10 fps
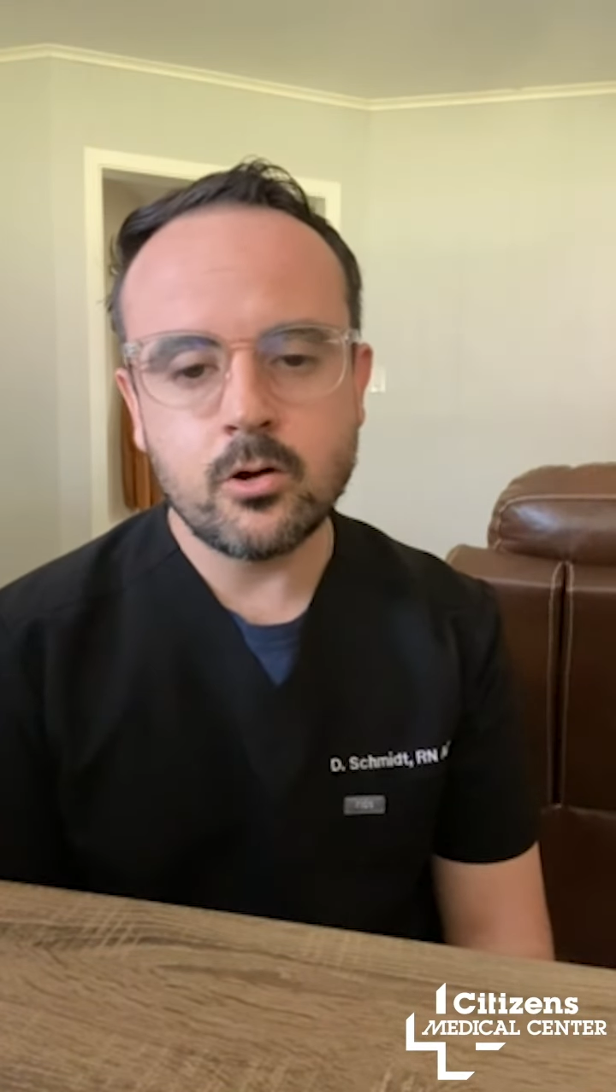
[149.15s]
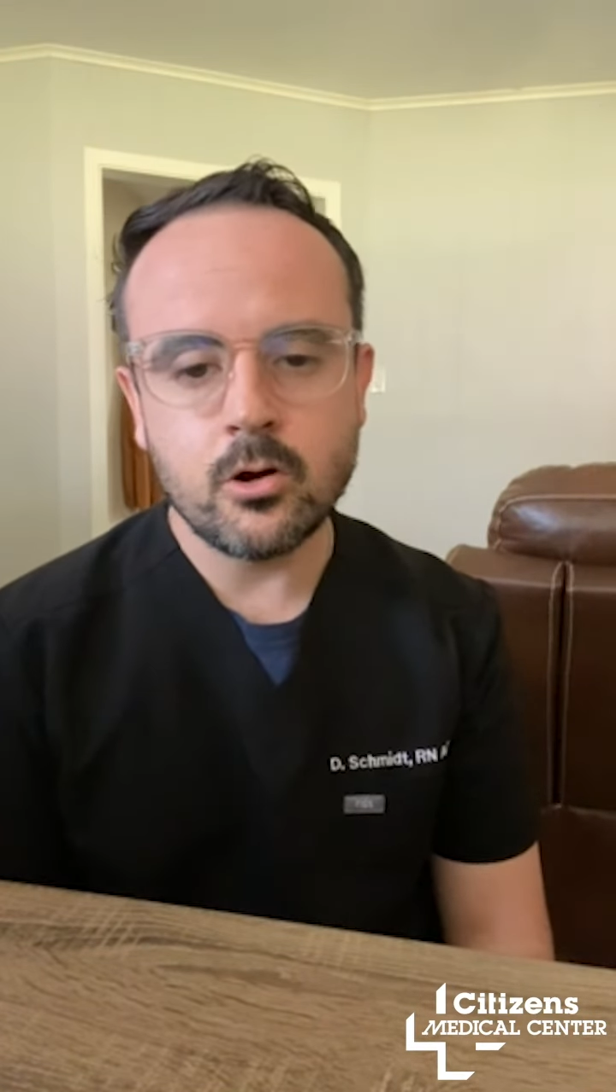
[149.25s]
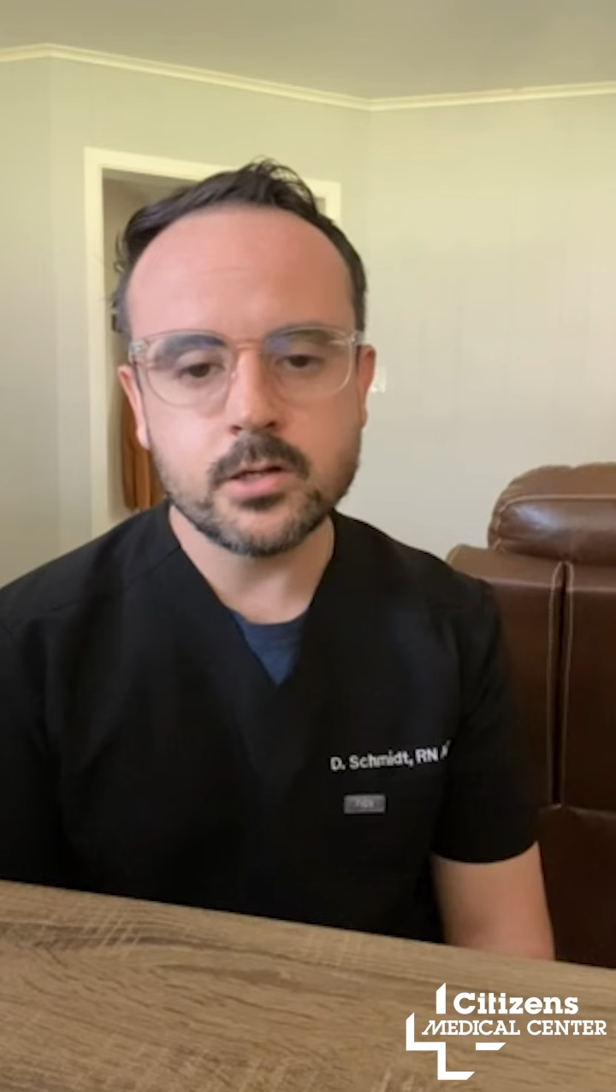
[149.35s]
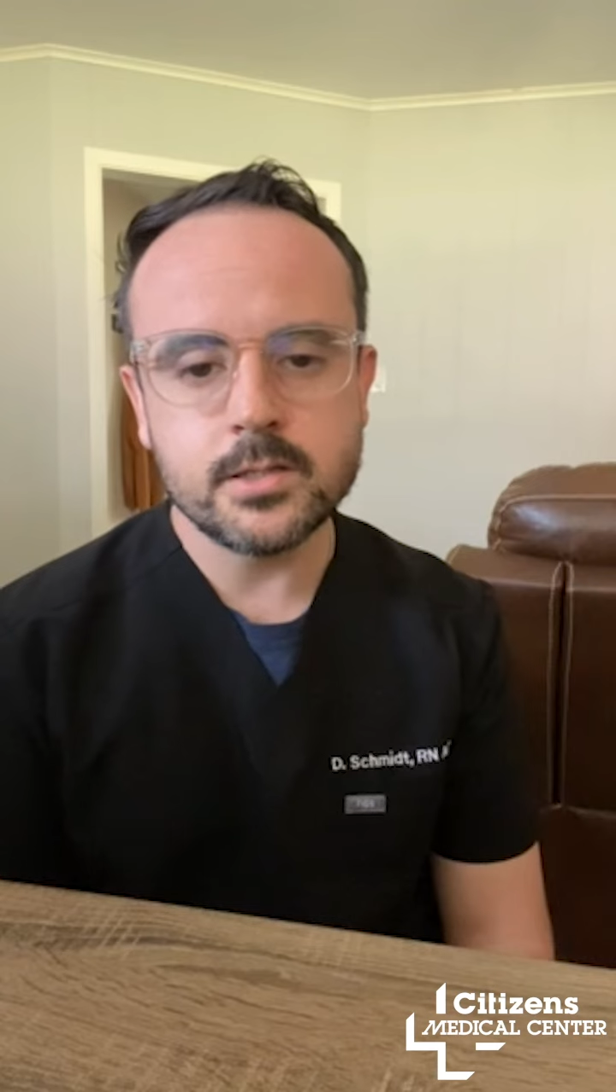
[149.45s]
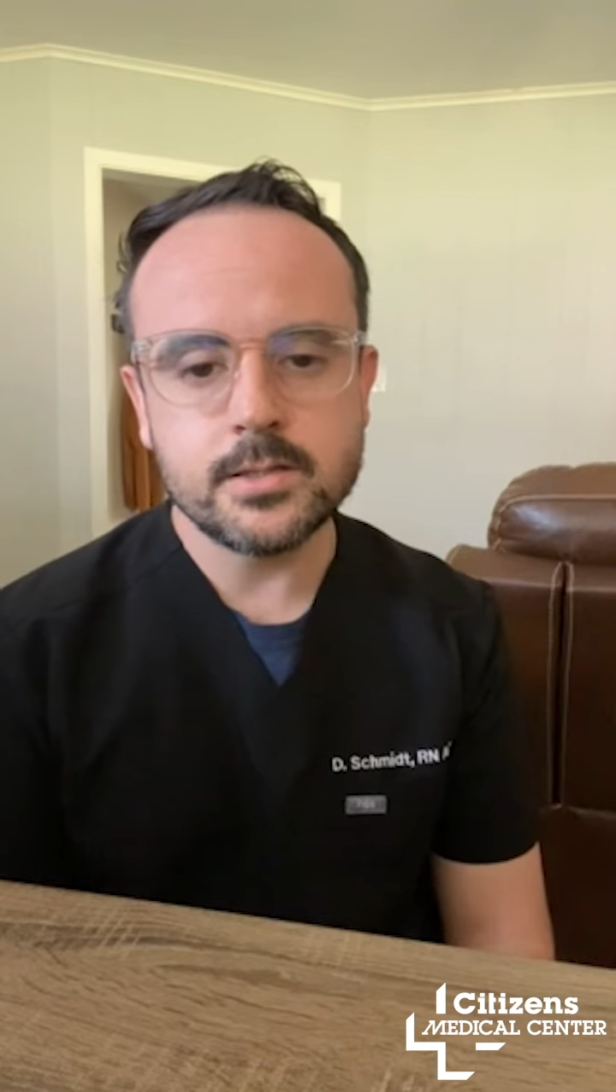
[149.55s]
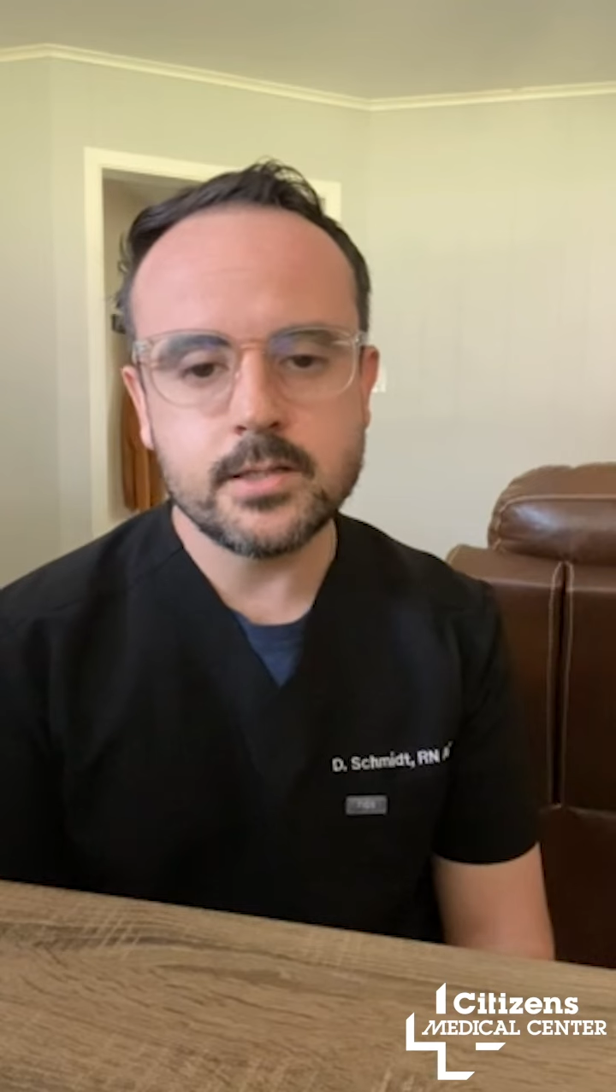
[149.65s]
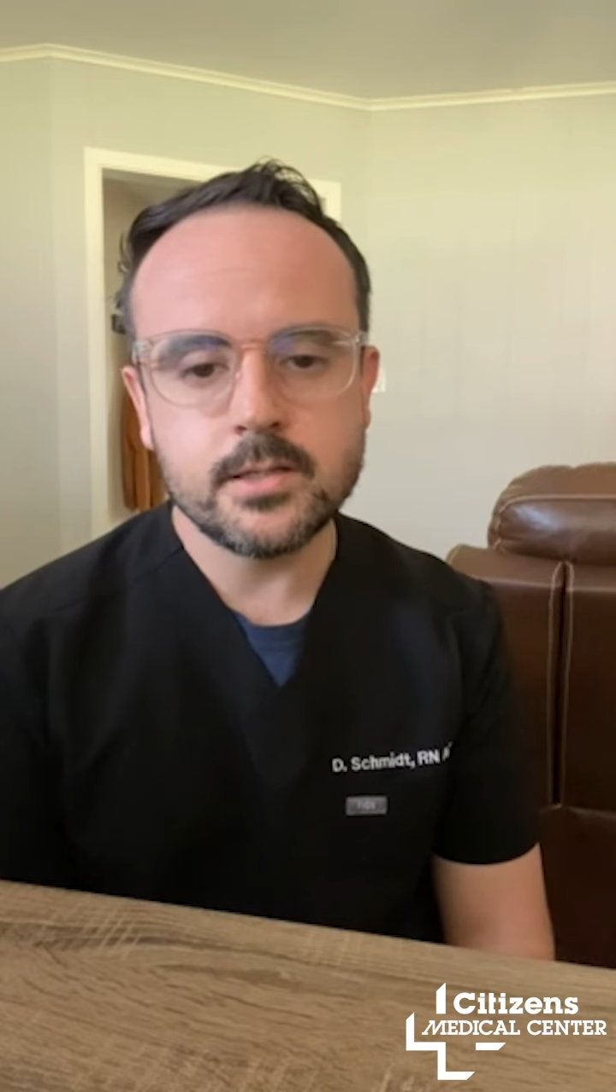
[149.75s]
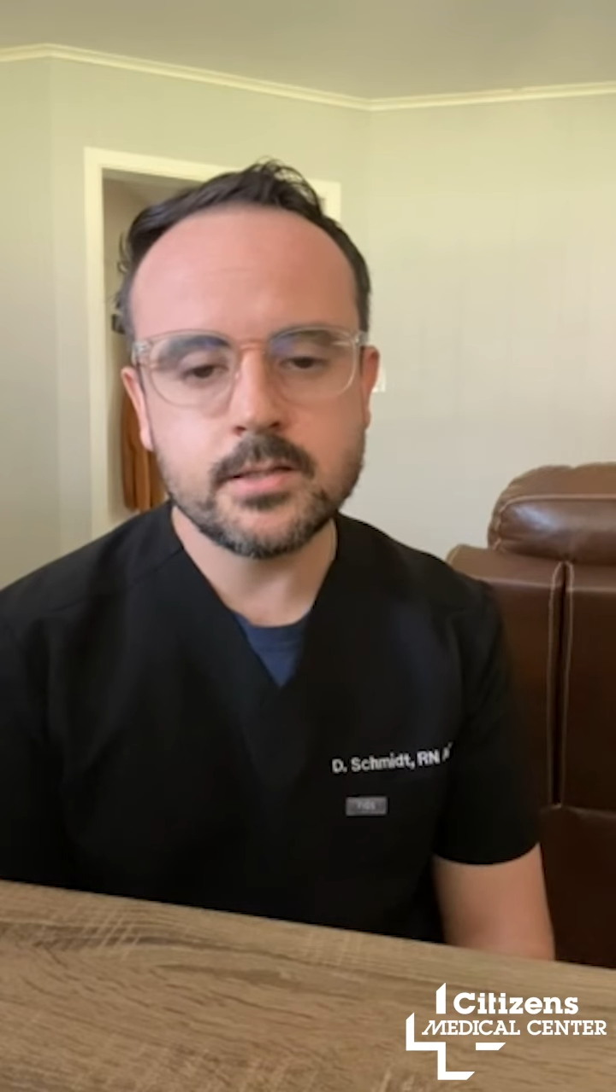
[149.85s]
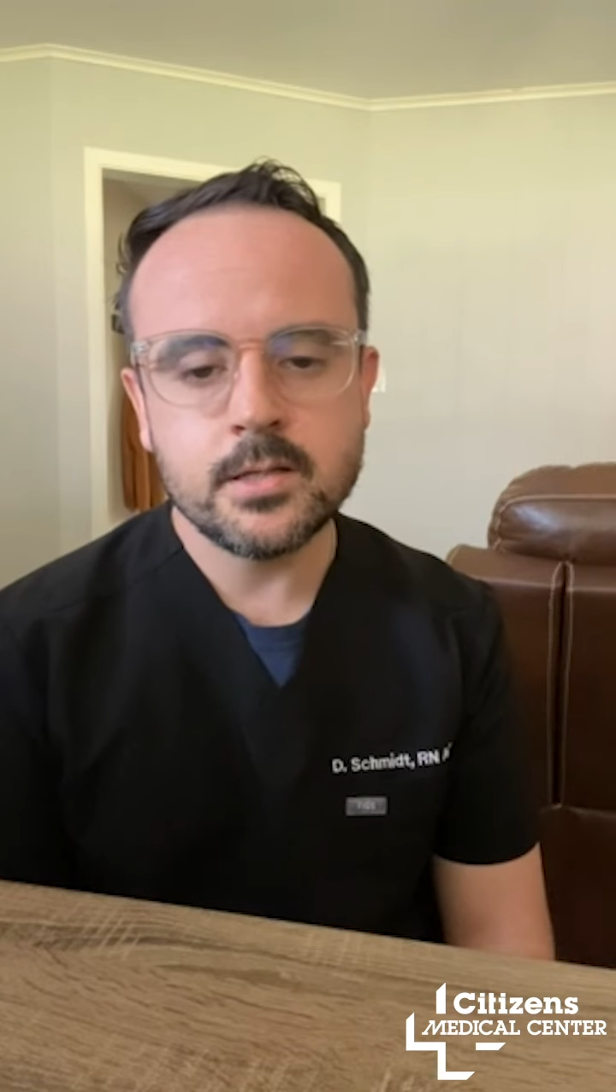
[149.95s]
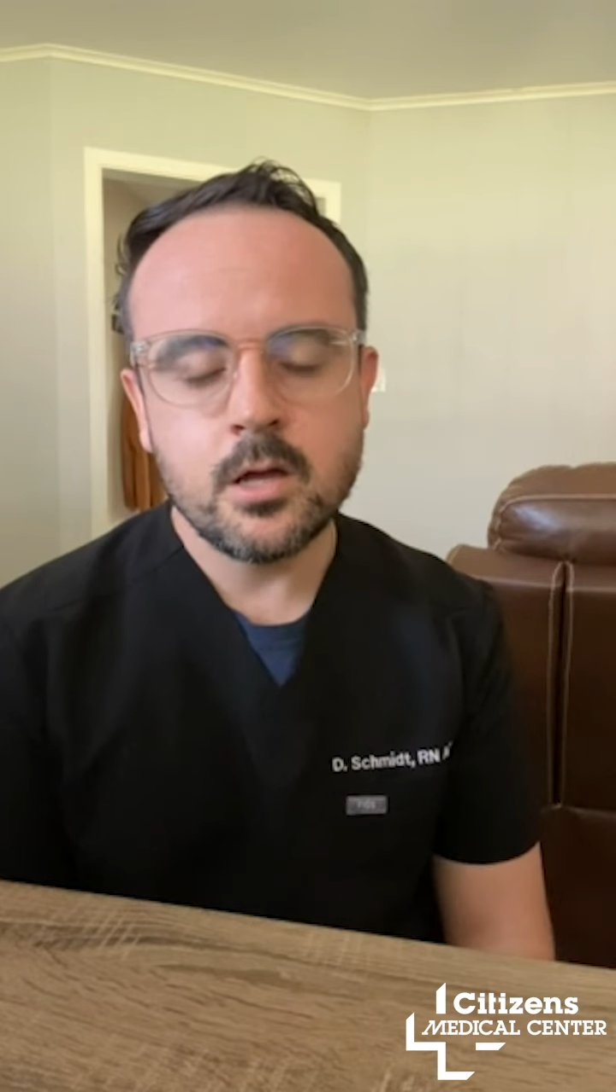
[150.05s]
heart
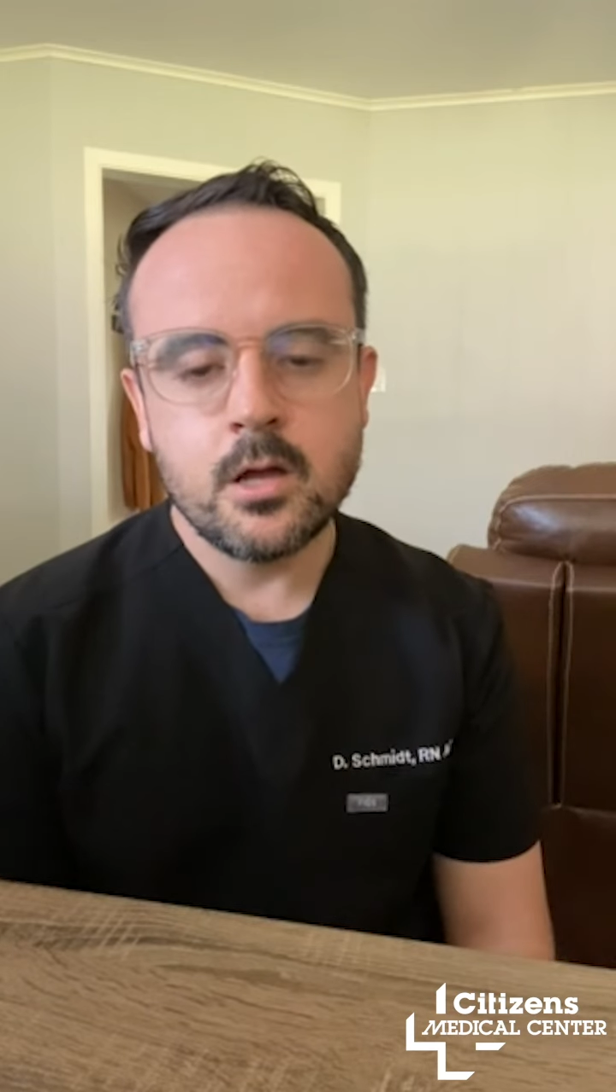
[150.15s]
disease.